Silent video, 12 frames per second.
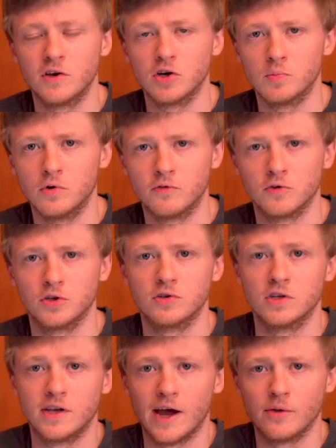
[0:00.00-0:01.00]
available for you
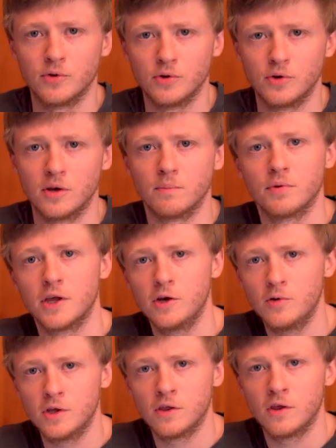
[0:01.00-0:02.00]
to download and play
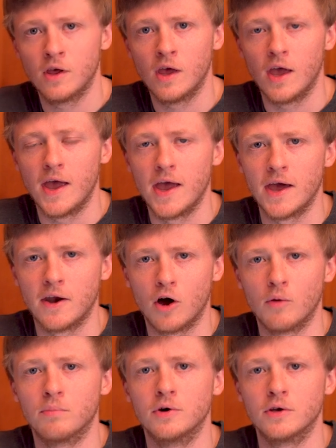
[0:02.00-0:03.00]
with and
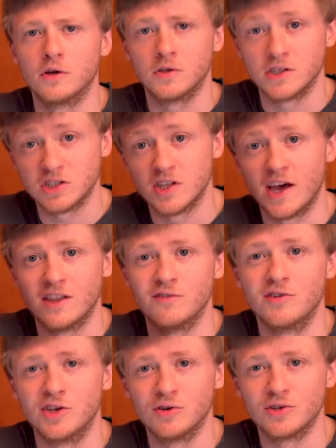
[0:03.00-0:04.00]
I'll put a link to that in
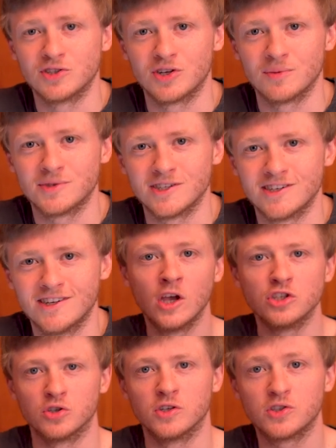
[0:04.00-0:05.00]
the video description.
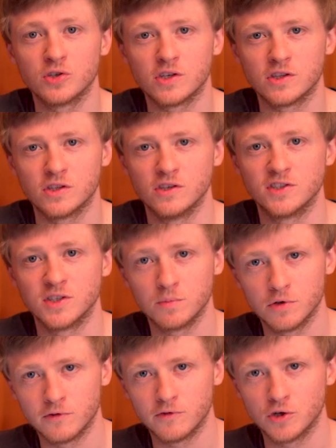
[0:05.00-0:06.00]
So let's look at the
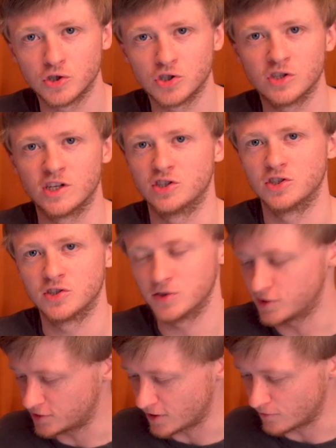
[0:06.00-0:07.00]
simpler version that just
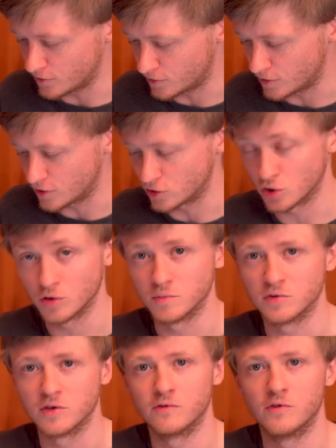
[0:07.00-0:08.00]
lists everything in
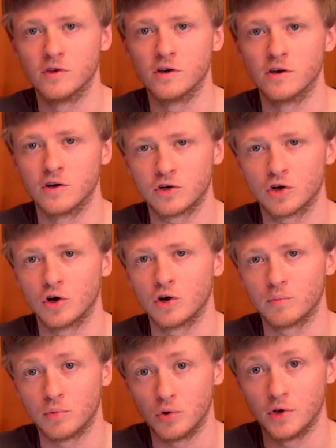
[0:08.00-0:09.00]
terms of the
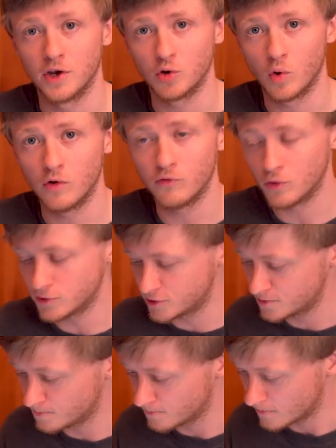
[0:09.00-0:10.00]
current pulled at 12
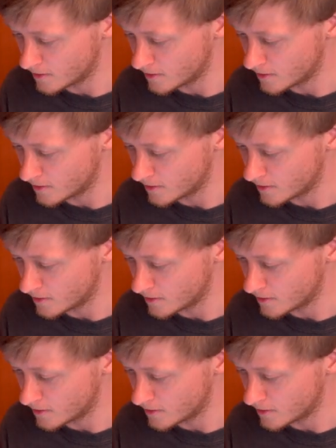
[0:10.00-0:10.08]
volts.